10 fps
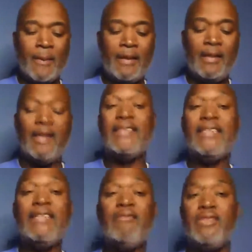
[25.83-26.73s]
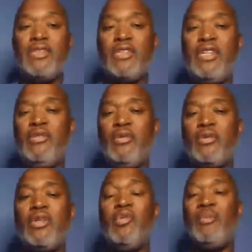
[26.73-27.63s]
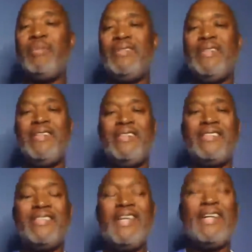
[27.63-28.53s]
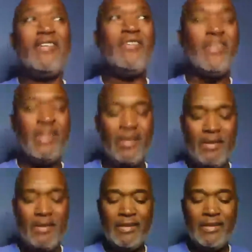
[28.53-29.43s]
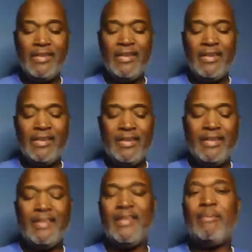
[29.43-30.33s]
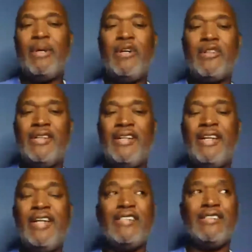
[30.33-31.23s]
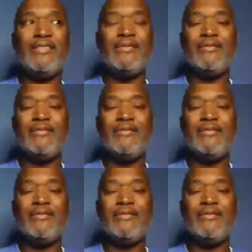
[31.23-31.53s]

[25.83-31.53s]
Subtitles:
the attempt to coup to take over the American election.